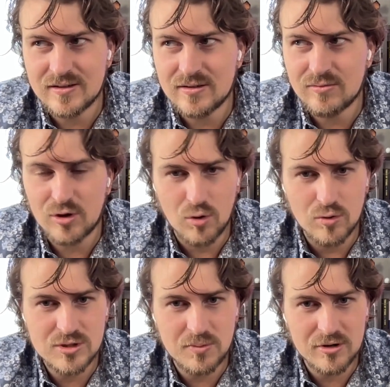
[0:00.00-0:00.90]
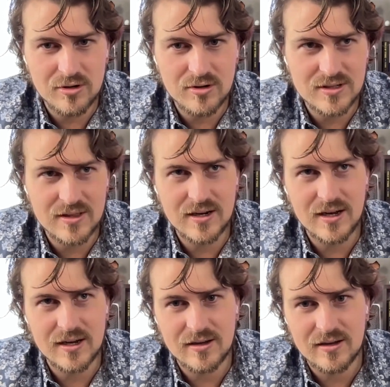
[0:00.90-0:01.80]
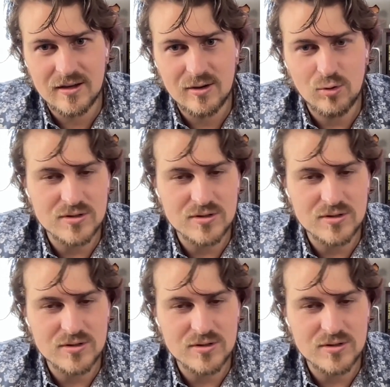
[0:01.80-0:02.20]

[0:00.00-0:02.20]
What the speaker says: records a podcast and then or